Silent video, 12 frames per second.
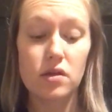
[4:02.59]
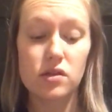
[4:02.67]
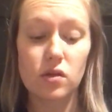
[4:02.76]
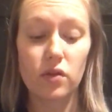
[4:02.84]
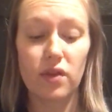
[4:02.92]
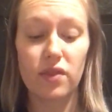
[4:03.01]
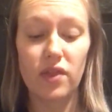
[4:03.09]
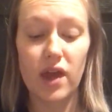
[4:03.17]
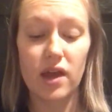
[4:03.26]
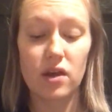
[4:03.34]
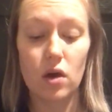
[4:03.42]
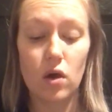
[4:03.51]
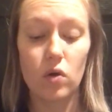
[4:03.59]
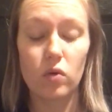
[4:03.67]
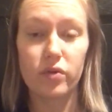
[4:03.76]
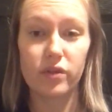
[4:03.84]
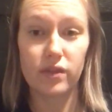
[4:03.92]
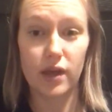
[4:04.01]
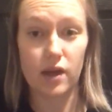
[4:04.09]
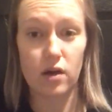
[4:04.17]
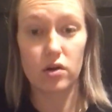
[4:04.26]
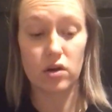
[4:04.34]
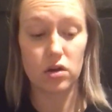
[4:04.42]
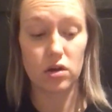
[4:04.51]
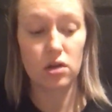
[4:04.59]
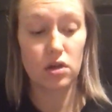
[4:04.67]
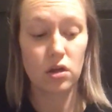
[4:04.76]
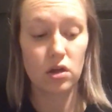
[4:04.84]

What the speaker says: so that they know that they are heard.